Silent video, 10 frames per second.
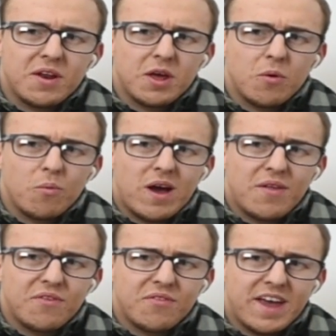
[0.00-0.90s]
don't know
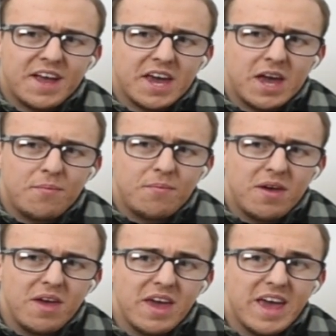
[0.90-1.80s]
where to take him.
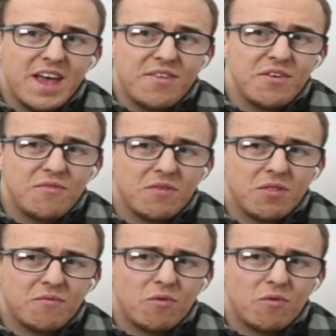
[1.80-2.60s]
Is he for the